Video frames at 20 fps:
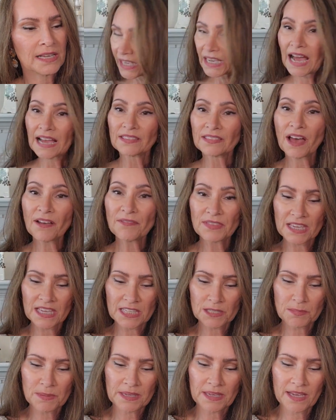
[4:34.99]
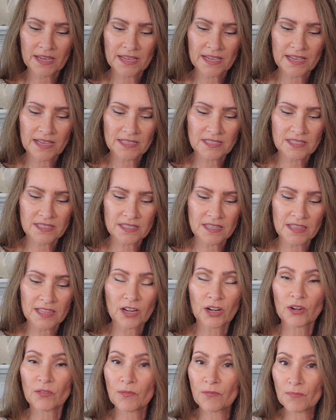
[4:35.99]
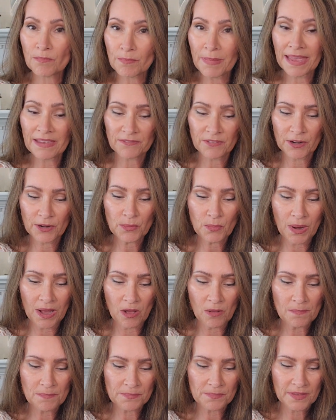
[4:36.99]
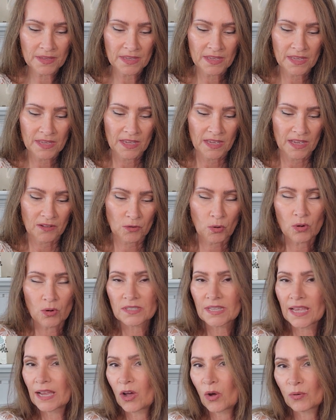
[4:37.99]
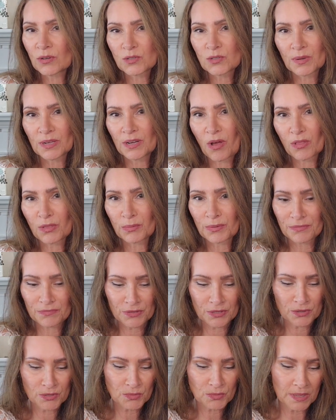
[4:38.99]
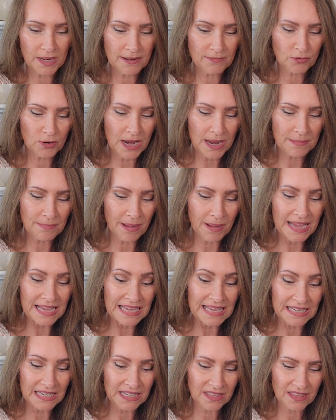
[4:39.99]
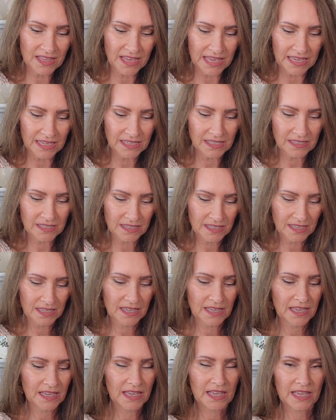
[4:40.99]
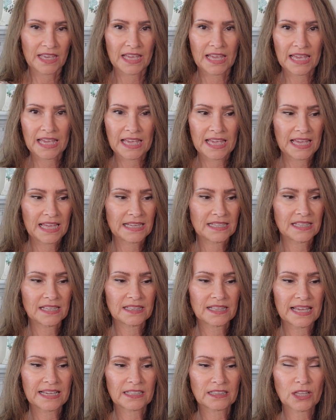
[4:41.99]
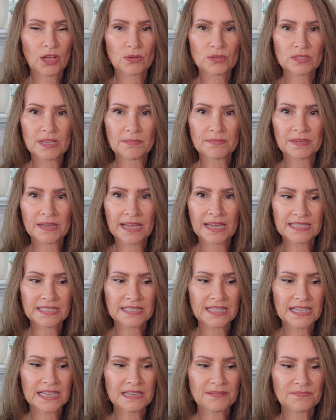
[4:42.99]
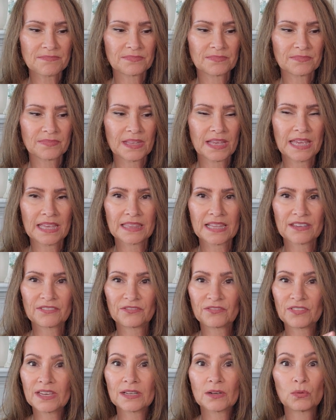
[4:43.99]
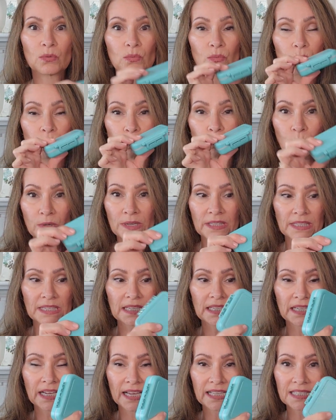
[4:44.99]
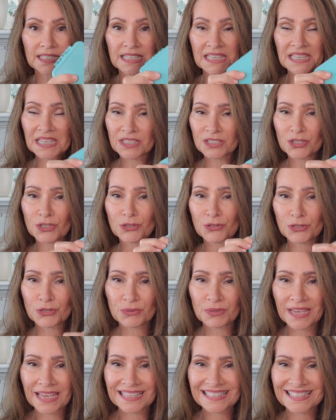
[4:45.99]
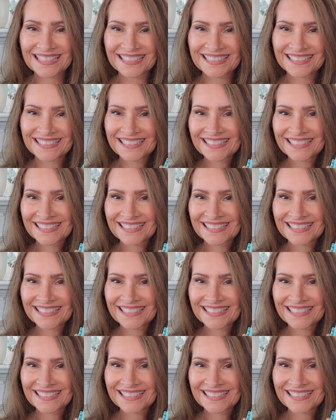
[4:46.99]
I love these because they're made very well. Of course, I always read all the reviews whenever I buy anything, and then they close up nicely and they fit really nicely into your suitcase.